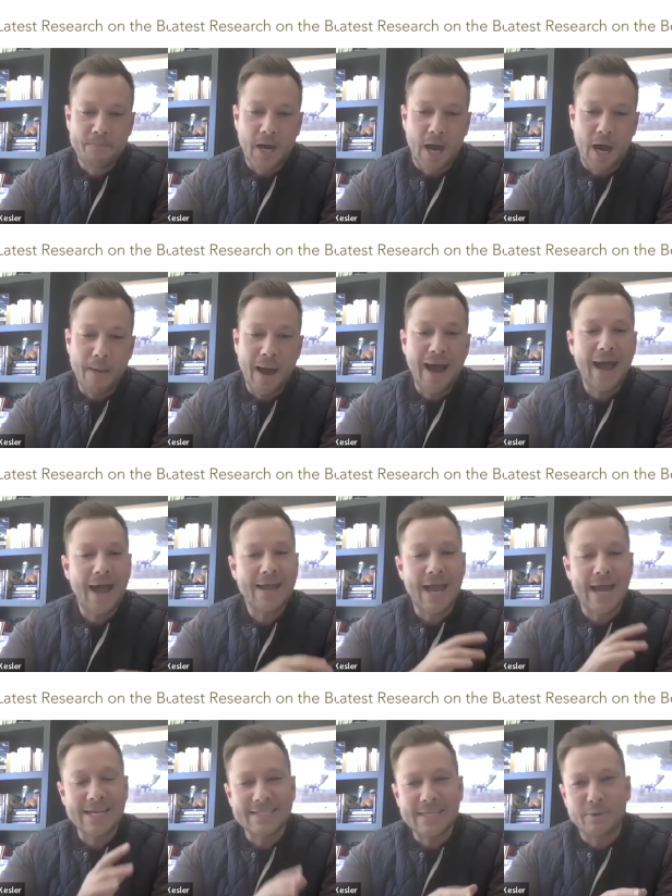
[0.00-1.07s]
I
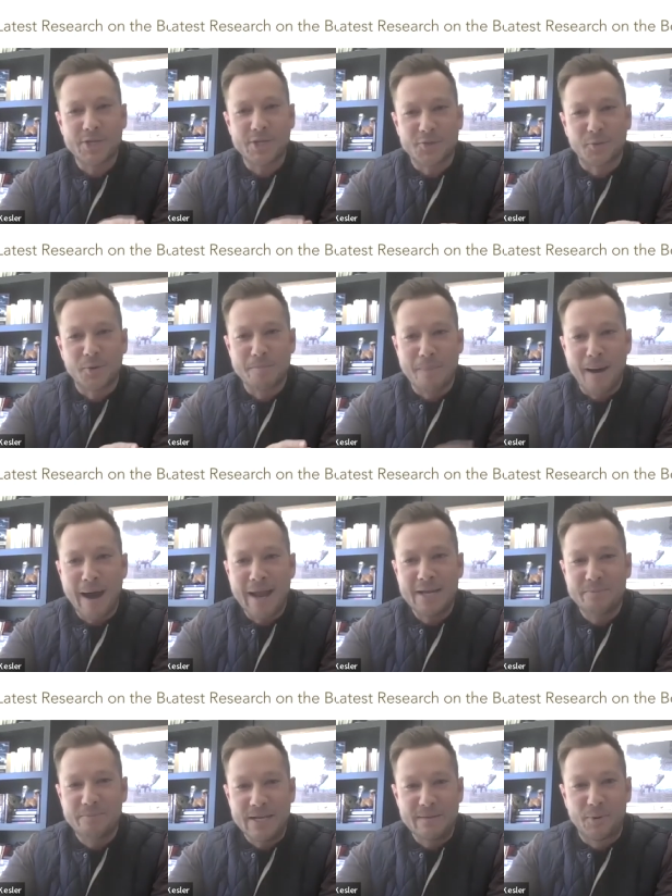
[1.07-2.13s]
guess I would just
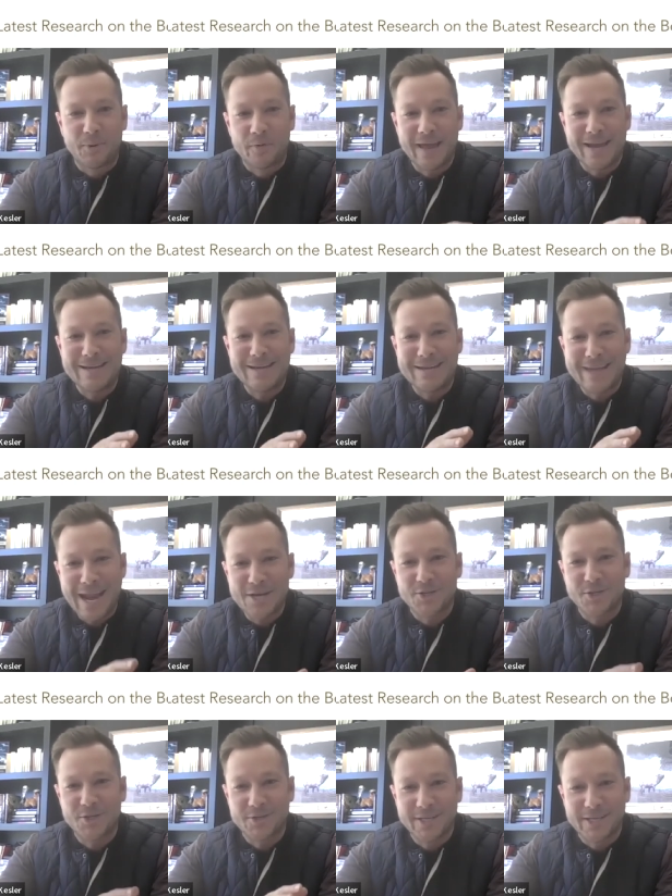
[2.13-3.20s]
remind people that
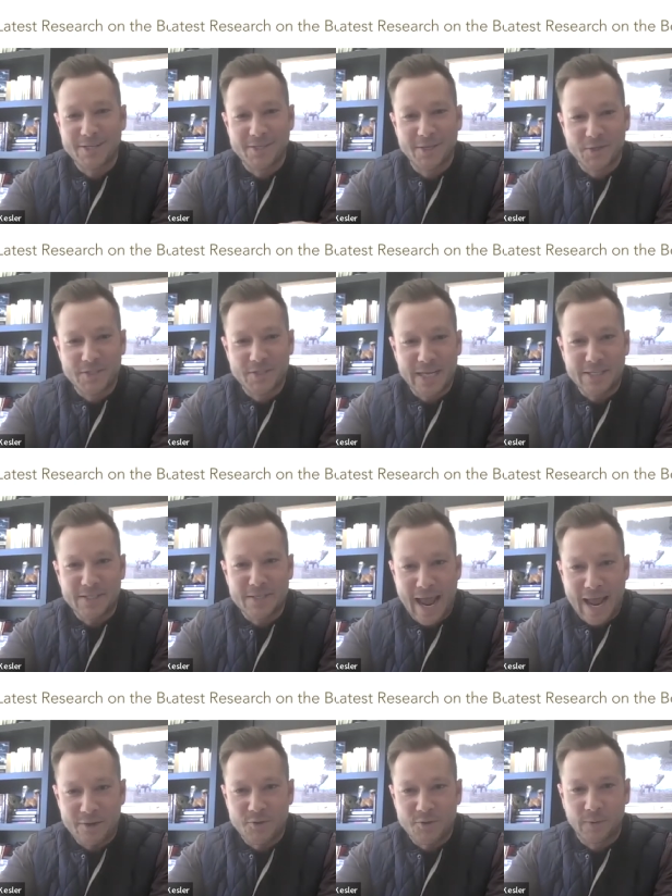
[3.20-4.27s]
nature does those things
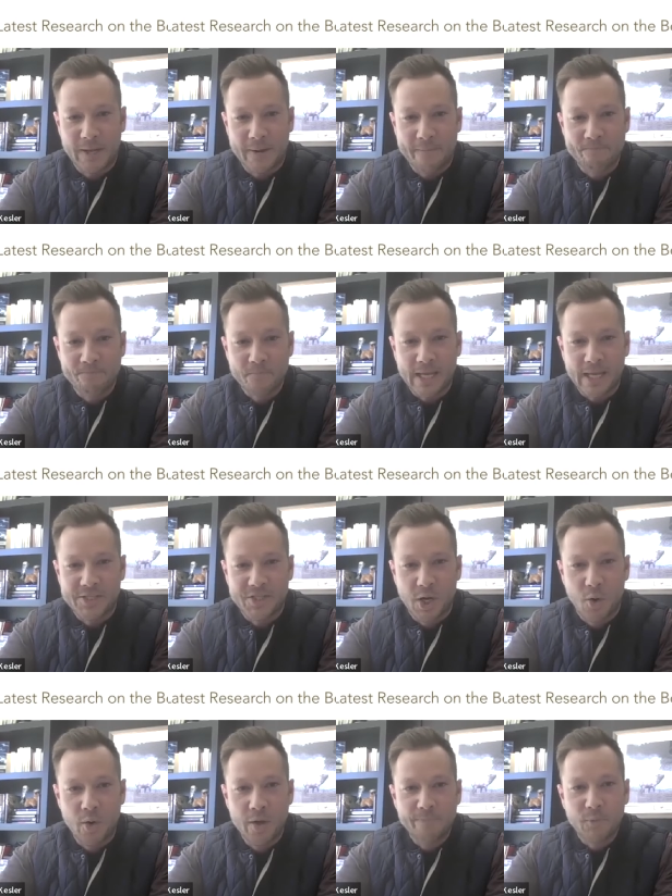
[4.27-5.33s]
naturally. And
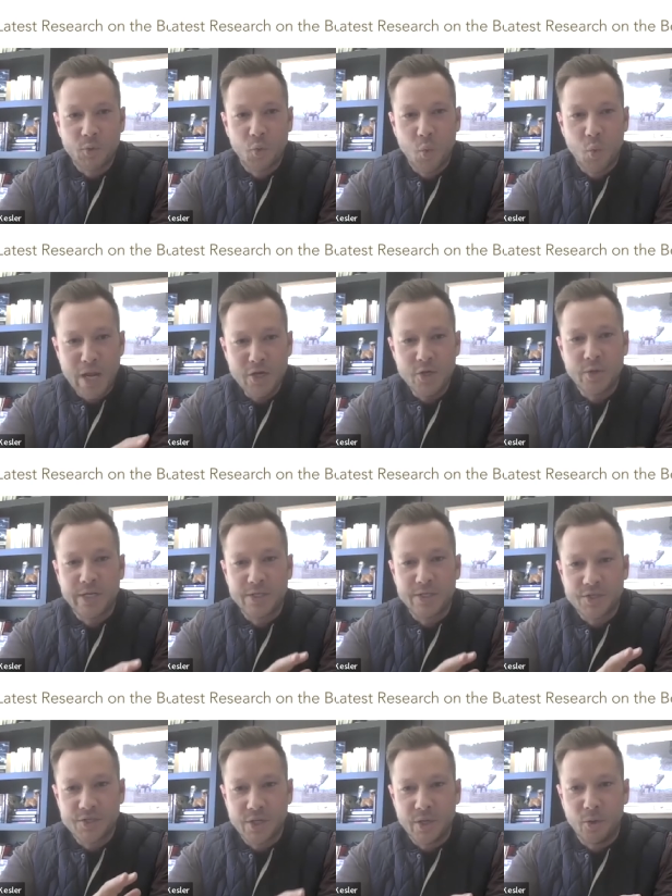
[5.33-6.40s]
so when you
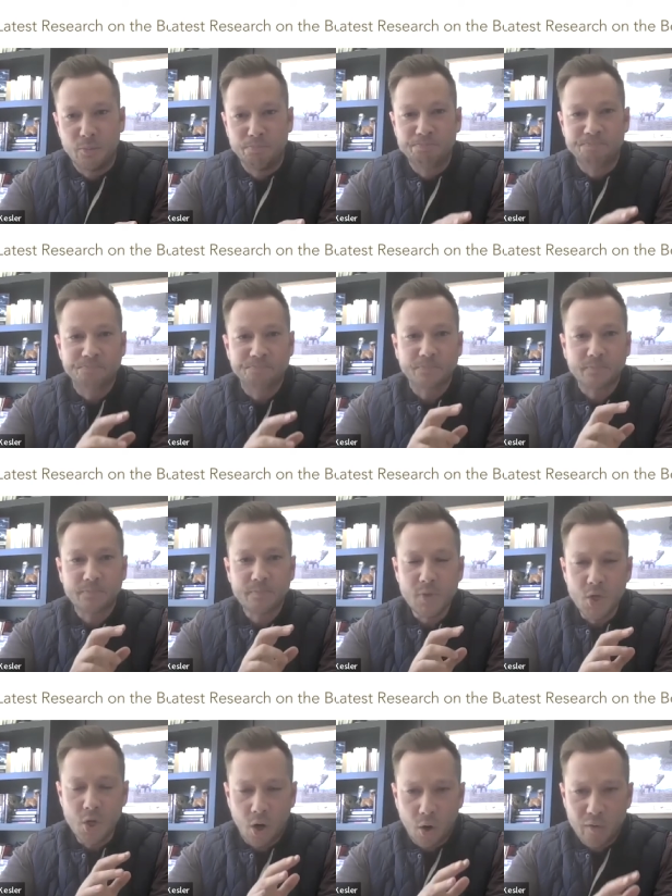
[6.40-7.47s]
consume
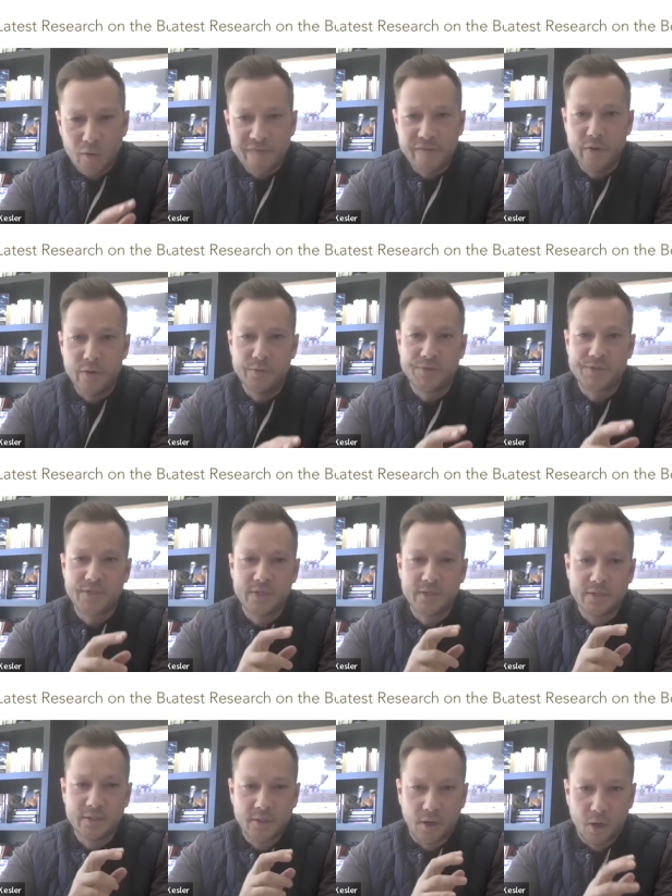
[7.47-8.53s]
whole foods,
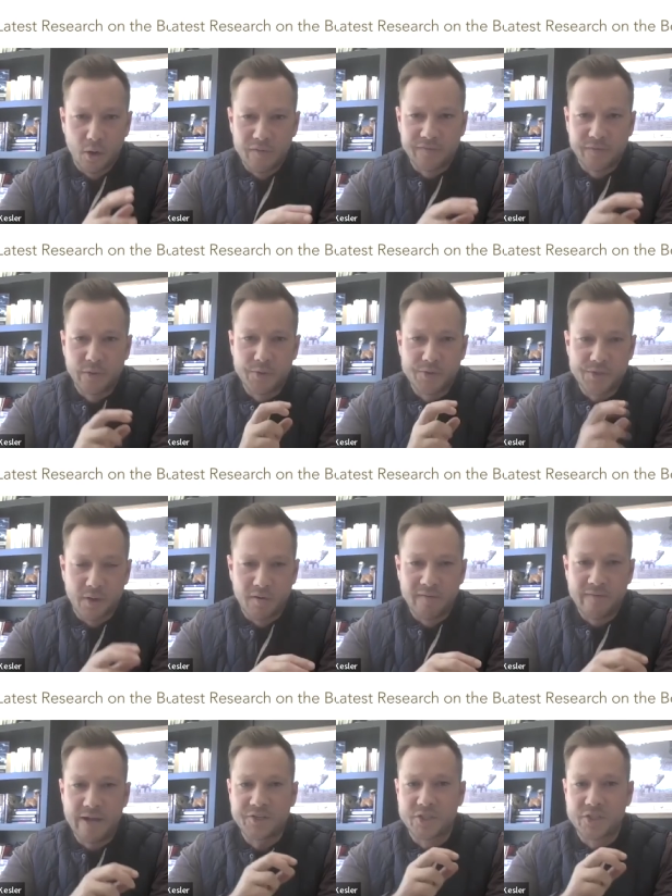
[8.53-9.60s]
whole fruits, whole
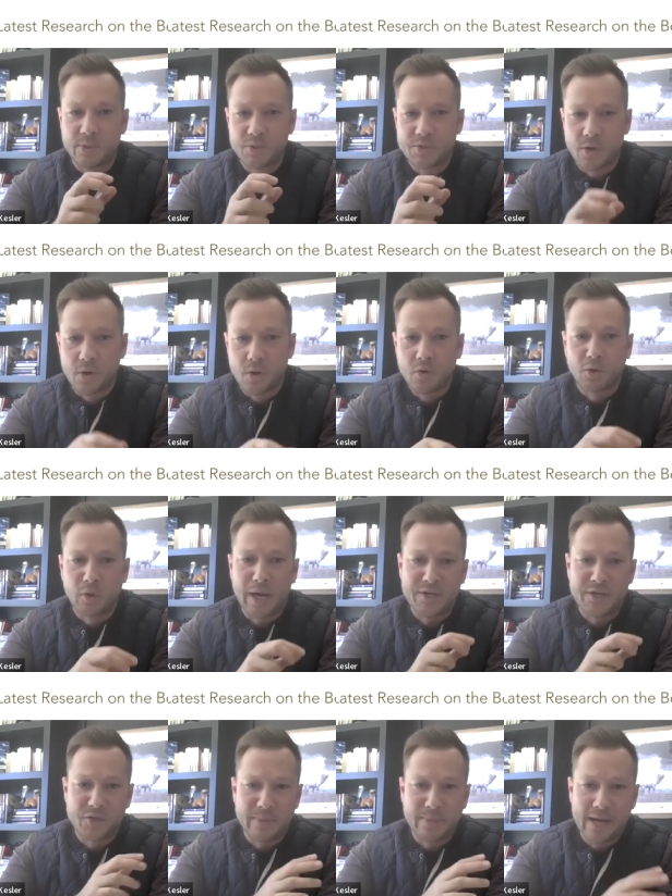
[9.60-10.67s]
vegetables, whole
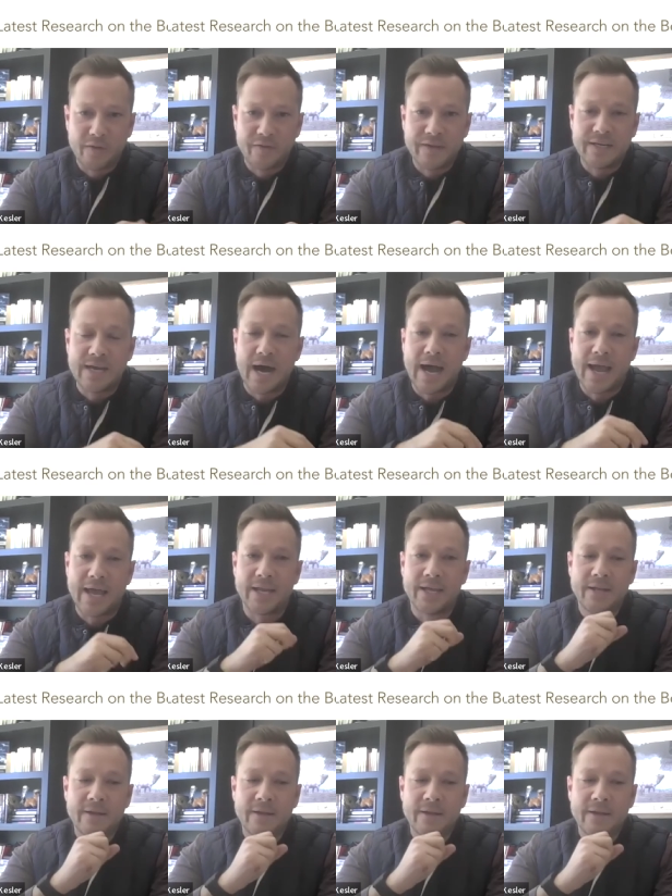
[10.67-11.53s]
grains from a healthy diet,